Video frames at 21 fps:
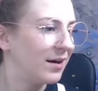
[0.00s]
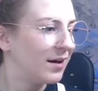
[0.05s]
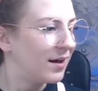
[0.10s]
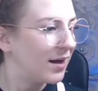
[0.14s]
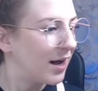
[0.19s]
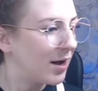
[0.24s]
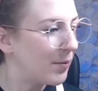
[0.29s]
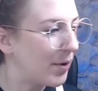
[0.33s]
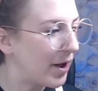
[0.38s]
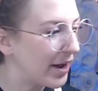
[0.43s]

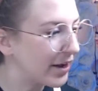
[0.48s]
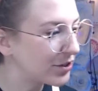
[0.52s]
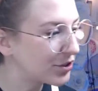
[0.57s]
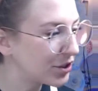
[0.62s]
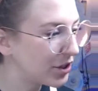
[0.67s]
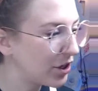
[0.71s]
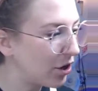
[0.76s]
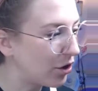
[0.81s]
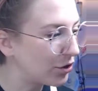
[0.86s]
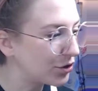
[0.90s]
I'm
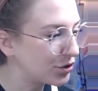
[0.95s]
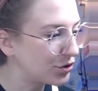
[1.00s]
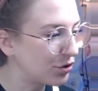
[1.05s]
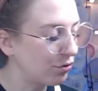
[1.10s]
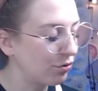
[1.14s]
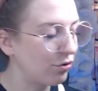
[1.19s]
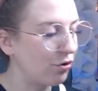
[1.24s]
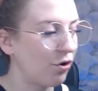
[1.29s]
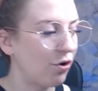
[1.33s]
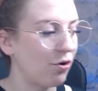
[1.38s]
actually
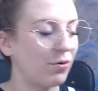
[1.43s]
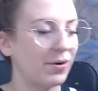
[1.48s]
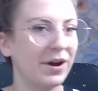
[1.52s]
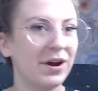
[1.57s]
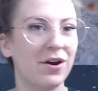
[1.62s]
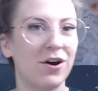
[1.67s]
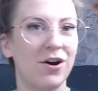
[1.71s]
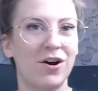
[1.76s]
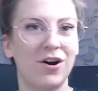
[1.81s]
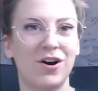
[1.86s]
also
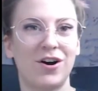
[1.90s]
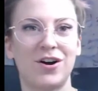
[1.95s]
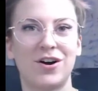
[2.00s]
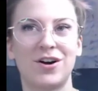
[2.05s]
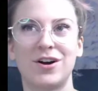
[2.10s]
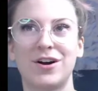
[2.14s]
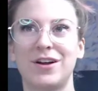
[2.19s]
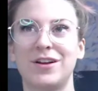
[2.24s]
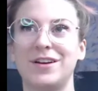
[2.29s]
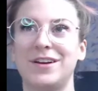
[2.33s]
going
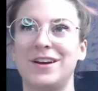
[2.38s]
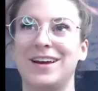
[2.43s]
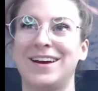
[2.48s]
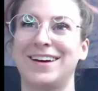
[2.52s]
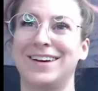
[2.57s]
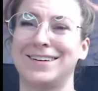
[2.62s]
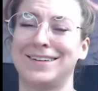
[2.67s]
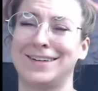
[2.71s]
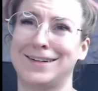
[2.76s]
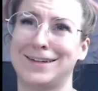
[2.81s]
on,
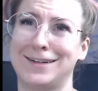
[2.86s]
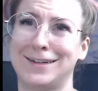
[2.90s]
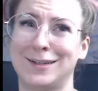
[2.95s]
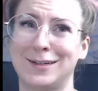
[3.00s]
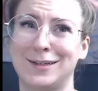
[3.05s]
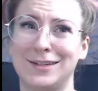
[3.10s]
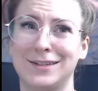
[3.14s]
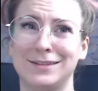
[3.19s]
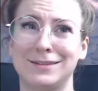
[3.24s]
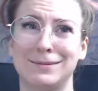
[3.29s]

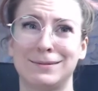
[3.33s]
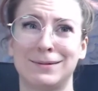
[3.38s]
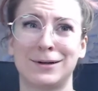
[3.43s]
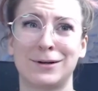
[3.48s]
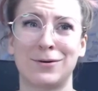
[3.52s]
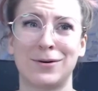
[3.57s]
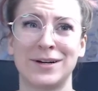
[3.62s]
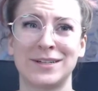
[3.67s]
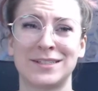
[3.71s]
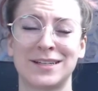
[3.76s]
we're
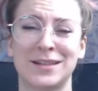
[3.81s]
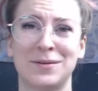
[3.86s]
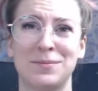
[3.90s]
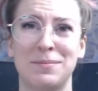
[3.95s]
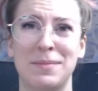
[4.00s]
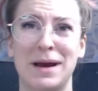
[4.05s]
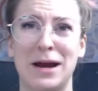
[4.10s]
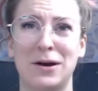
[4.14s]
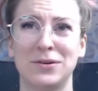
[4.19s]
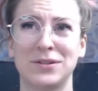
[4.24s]
going to the
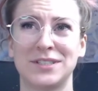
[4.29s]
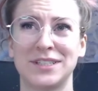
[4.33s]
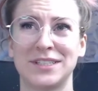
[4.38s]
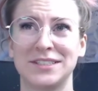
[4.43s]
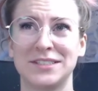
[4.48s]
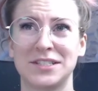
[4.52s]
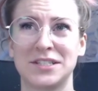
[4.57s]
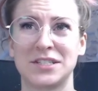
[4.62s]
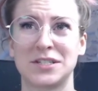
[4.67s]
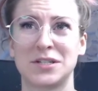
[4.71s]

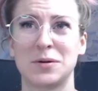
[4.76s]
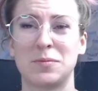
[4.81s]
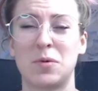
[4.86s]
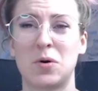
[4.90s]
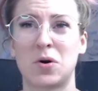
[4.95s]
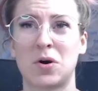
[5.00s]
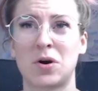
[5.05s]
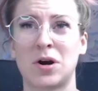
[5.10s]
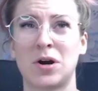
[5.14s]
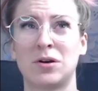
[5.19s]
mountains
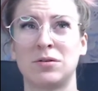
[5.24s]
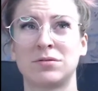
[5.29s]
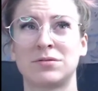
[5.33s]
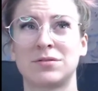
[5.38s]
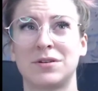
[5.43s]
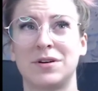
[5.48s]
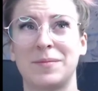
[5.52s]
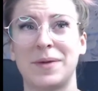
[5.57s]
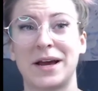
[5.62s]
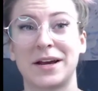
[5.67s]
tomorrow.
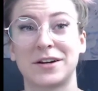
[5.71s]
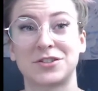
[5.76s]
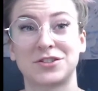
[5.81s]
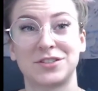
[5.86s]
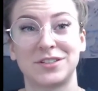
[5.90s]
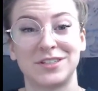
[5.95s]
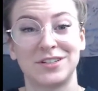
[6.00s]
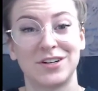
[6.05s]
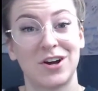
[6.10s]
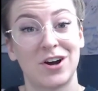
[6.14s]
So I'm
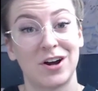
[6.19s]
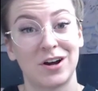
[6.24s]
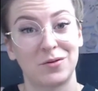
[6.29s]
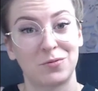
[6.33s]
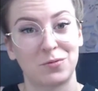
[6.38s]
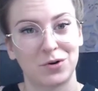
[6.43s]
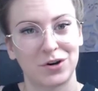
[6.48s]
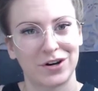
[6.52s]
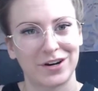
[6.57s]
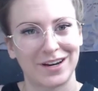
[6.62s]
actually not
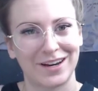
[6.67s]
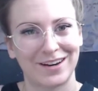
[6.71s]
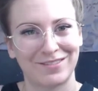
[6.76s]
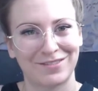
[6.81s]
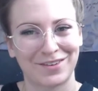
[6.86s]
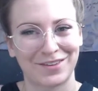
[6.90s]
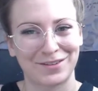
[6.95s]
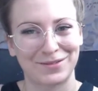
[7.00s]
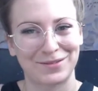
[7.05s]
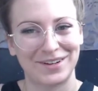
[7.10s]
working
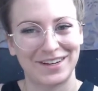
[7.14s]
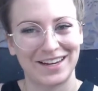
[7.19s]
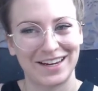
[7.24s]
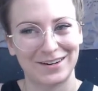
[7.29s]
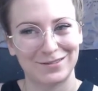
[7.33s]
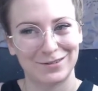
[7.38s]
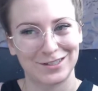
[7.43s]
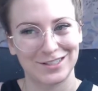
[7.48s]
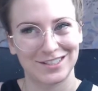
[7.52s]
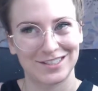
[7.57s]
for the
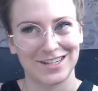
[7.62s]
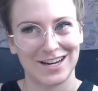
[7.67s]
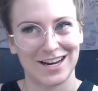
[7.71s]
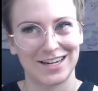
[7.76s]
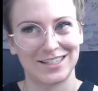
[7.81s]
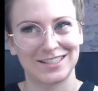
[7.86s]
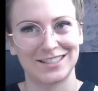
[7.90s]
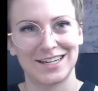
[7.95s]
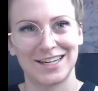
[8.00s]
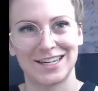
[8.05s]
weekend, which is
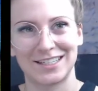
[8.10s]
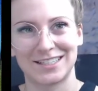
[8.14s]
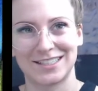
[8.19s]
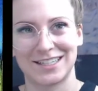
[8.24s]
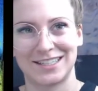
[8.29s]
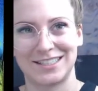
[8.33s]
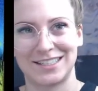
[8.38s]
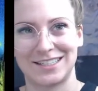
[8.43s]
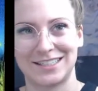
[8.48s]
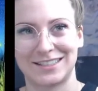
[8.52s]
kind of nice.
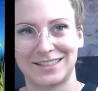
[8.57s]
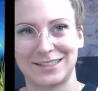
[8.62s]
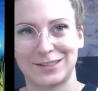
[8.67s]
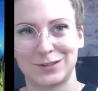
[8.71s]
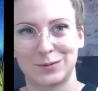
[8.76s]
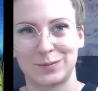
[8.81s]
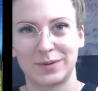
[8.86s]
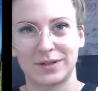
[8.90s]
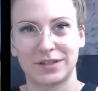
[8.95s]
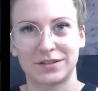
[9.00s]
I need a
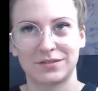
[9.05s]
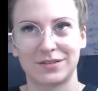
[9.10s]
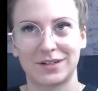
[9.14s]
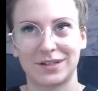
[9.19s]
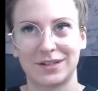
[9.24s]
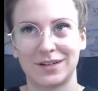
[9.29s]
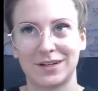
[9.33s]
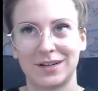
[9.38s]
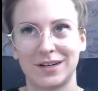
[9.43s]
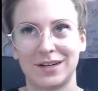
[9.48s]
little bit of a
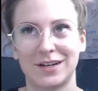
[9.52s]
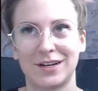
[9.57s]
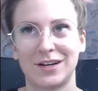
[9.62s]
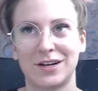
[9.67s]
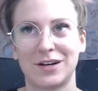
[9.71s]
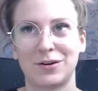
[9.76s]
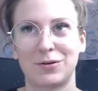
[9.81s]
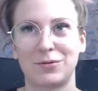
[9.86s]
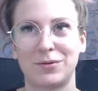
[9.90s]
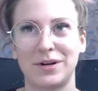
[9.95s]

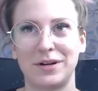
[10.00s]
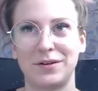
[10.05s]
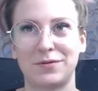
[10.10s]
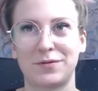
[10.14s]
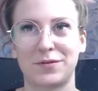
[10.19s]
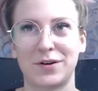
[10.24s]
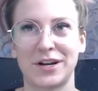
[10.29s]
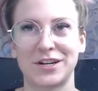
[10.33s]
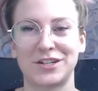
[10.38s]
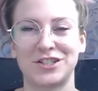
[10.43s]

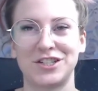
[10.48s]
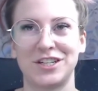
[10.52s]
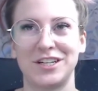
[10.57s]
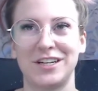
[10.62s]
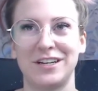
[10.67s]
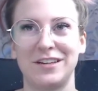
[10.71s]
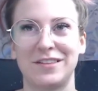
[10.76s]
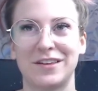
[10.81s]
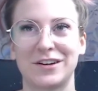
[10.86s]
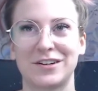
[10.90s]

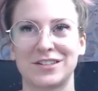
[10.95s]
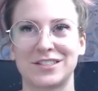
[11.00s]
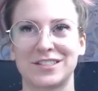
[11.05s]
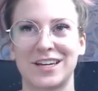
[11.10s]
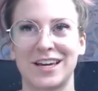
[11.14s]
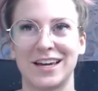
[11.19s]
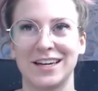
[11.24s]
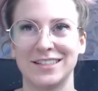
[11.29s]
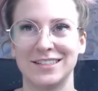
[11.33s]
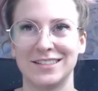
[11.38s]
refreshy. There's
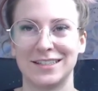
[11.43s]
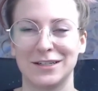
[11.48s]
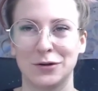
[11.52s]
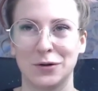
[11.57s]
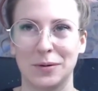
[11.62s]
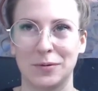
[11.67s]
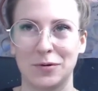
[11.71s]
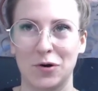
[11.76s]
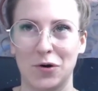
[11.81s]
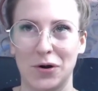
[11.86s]
Kenzie, who
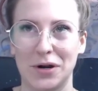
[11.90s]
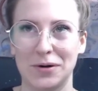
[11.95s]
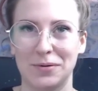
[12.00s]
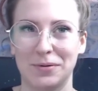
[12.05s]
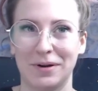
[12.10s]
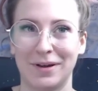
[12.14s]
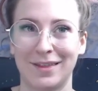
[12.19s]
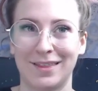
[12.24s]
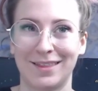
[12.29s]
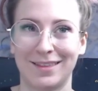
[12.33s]
I'm going
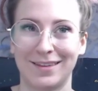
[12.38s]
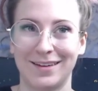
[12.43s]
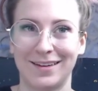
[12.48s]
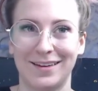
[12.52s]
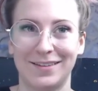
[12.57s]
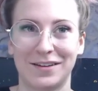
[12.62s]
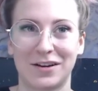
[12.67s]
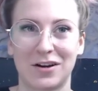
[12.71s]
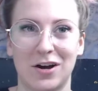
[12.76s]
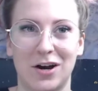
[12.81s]
with
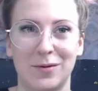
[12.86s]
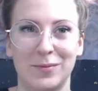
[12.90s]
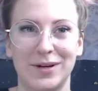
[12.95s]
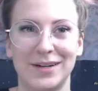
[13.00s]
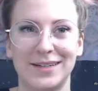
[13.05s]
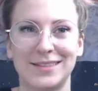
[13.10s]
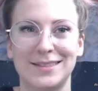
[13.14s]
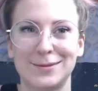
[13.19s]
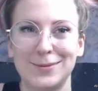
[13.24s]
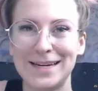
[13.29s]
in the
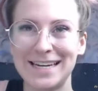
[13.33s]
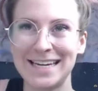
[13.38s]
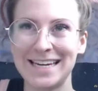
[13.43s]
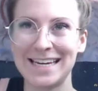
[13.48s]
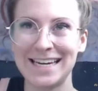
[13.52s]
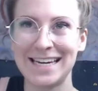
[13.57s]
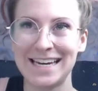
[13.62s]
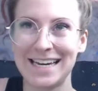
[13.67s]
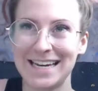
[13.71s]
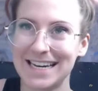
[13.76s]
comments.
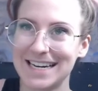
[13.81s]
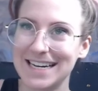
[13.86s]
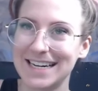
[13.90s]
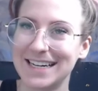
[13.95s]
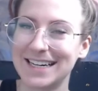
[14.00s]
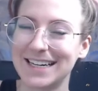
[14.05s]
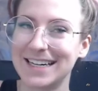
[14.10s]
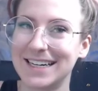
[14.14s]
Whee!